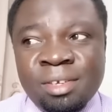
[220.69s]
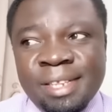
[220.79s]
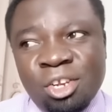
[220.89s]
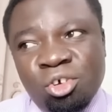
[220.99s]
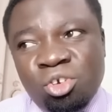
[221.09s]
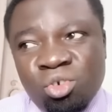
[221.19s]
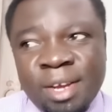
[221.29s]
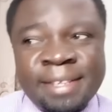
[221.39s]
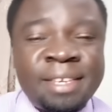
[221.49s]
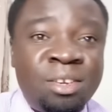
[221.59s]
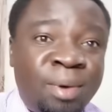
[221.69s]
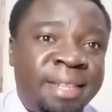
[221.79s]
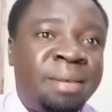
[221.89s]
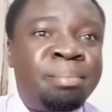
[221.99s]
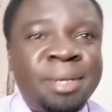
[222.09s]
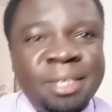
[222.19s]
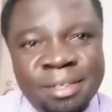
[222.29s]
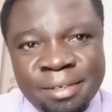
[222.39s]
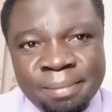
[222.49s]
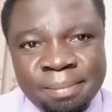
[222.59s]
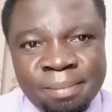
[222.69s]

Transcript: they don't do exactly what they preach.